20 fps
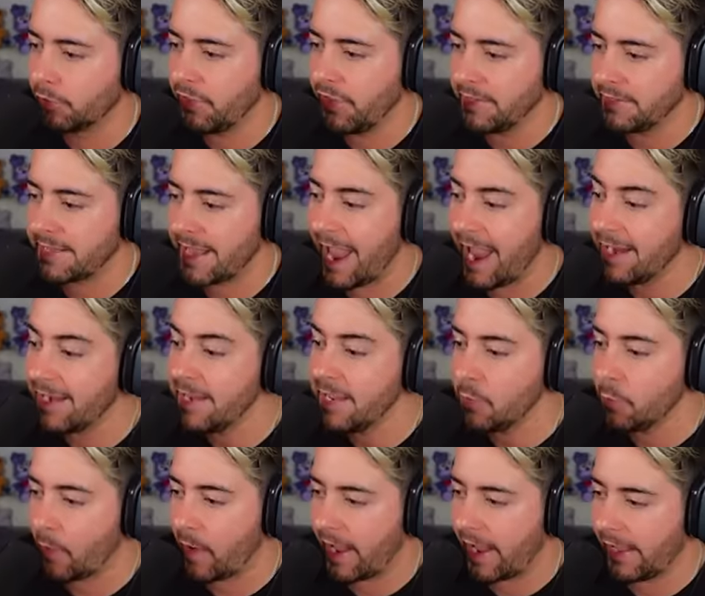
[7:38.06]
things.
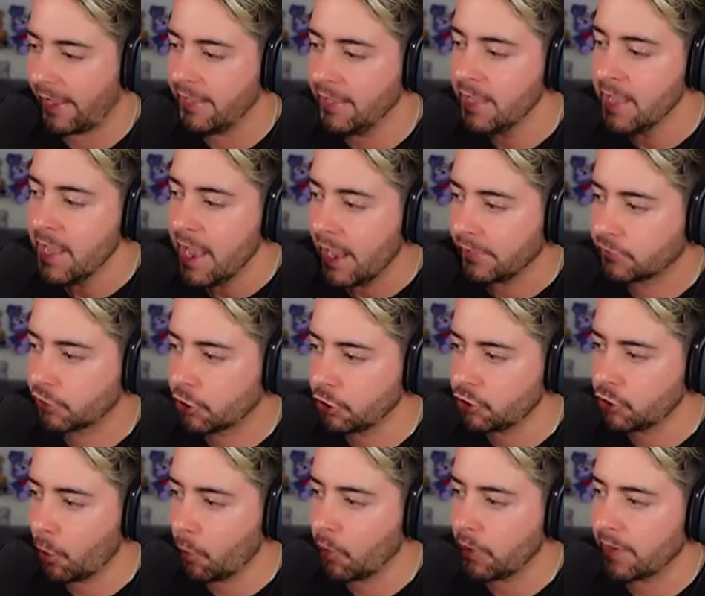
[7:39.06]
Anyway, it's a good
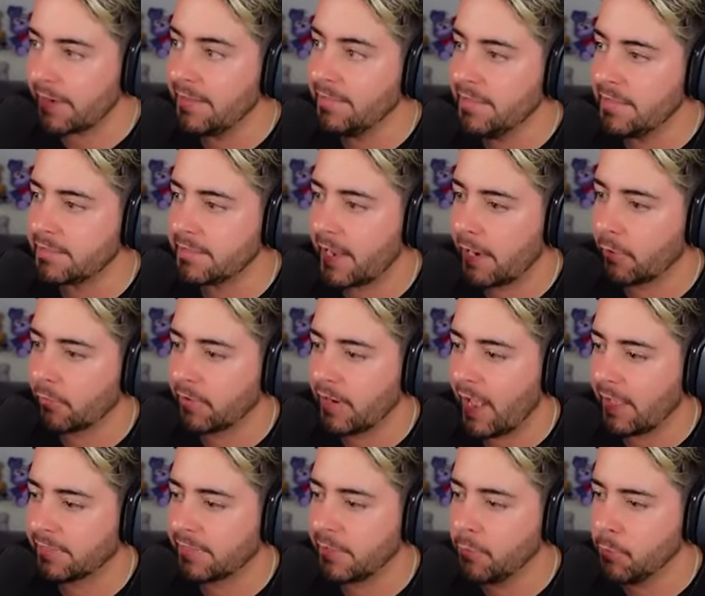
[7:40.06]
job we're in this area.
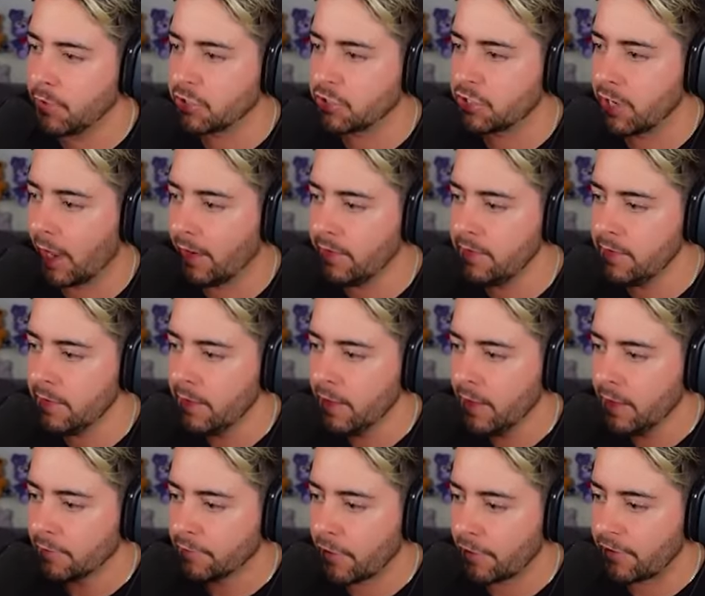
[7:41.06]
I think we're done
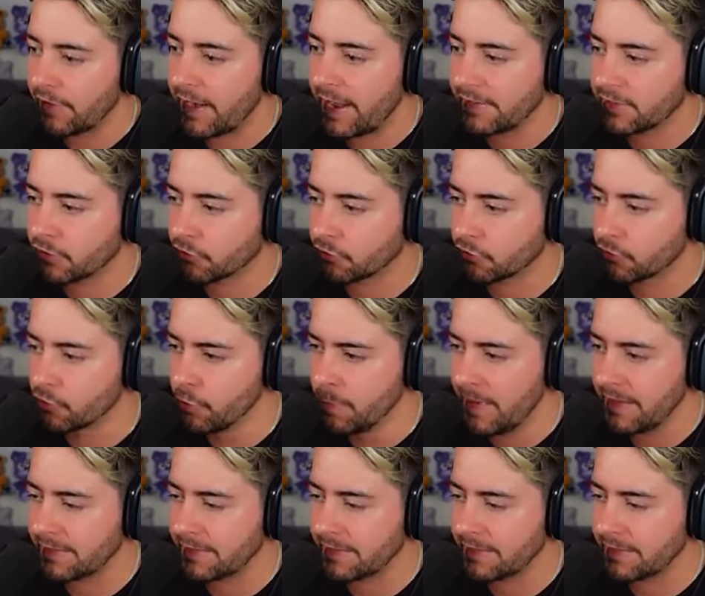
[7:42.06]
for Vanessa's room